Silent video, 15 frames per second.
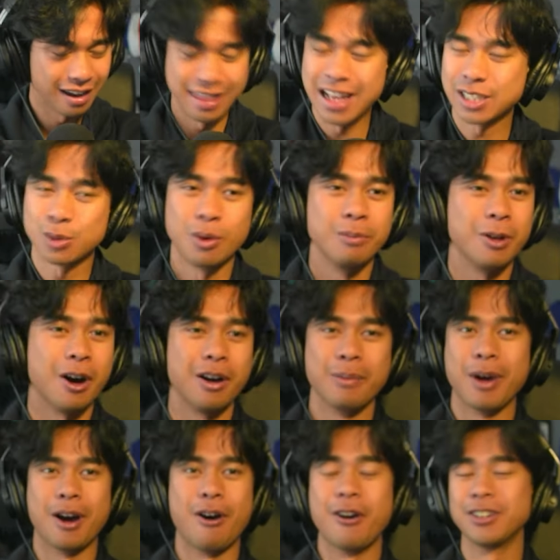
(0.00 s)
And that's what I'm talking
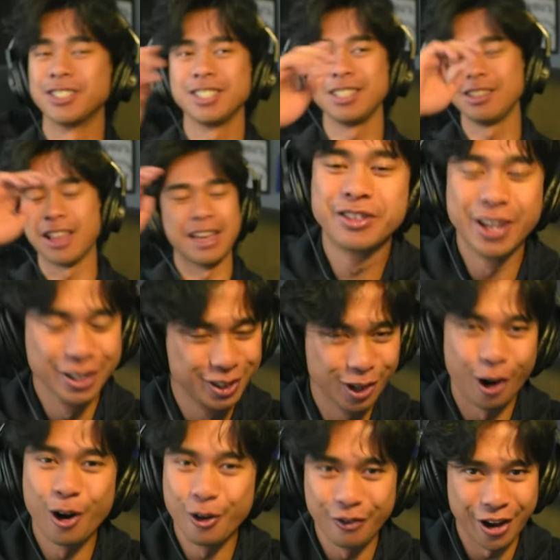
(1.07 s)
about. Honestly, like,
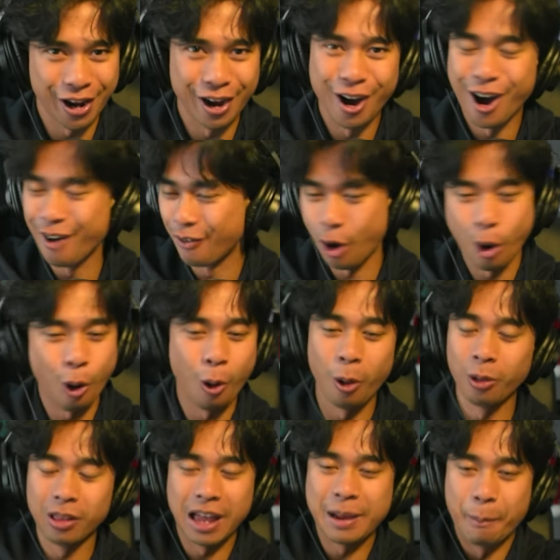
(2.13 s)
deserving of a
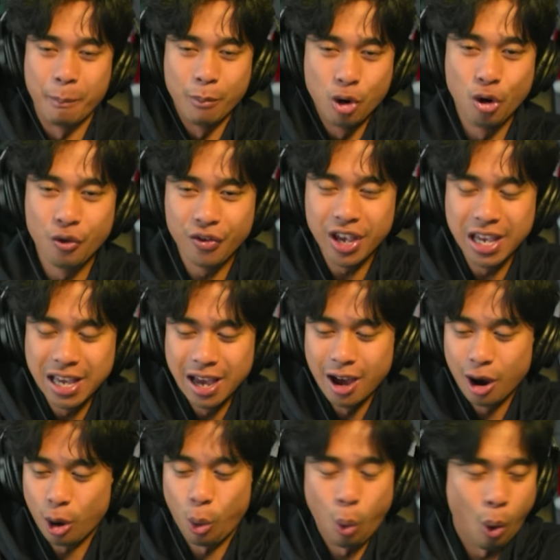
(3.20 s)
whole, like, movie
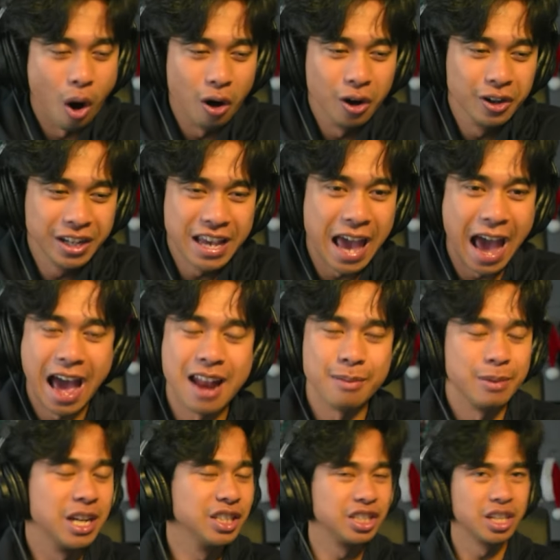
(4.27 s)
quality
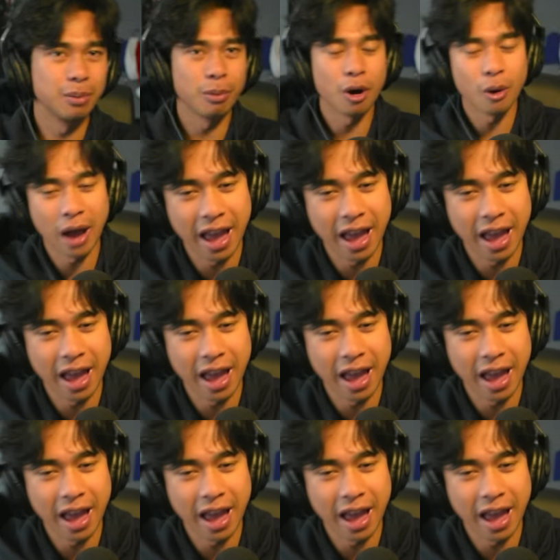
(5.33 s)
animation, bro.